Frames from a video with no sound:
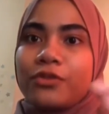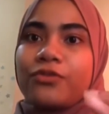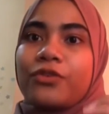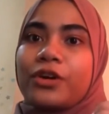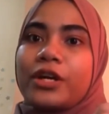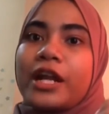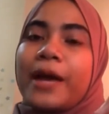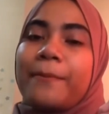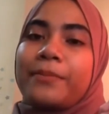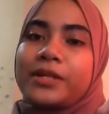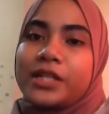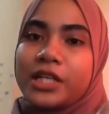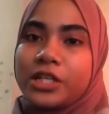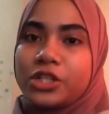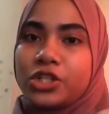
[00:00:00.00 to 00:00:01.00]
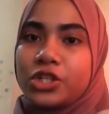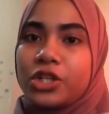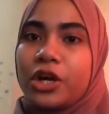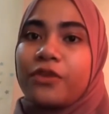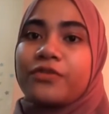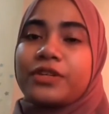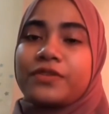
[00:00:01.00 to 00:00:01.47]
for application
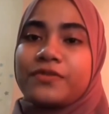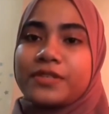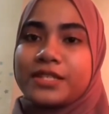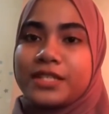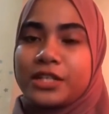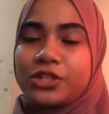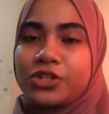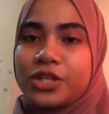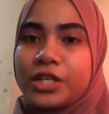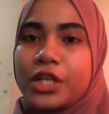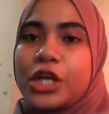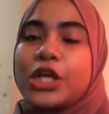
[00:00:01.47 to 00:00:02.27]
of differentiation.